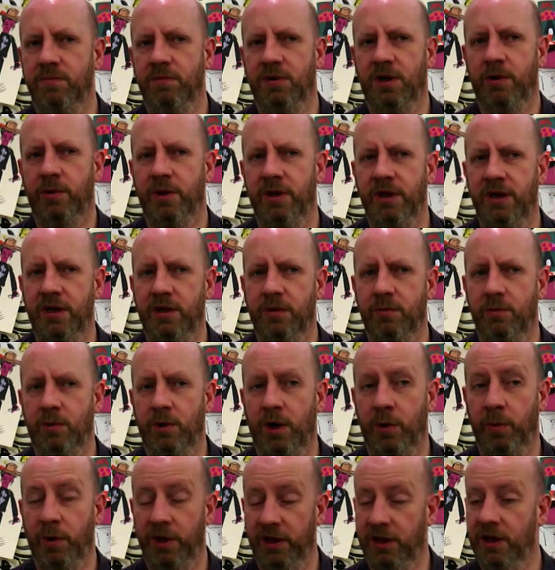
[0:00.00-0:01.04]
I quite like
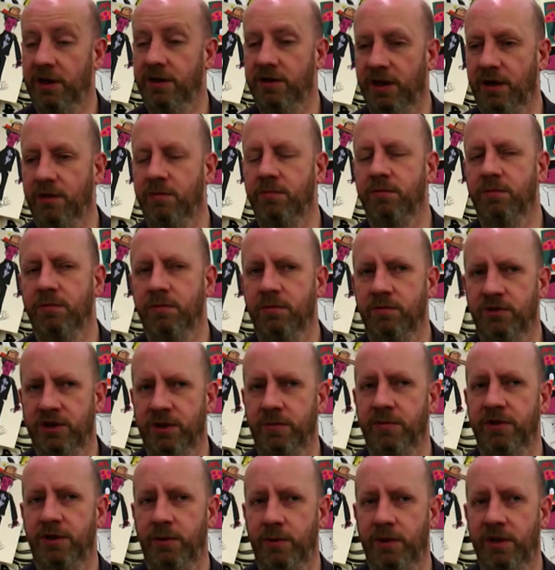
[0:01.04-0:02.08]
a working town,
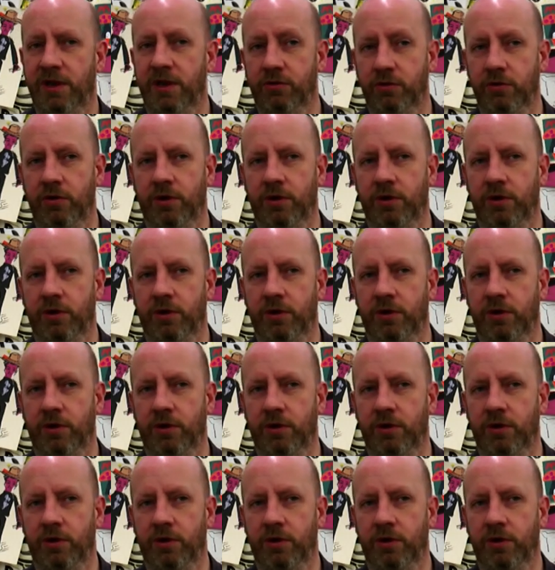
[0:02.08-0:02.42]
similar to where I grew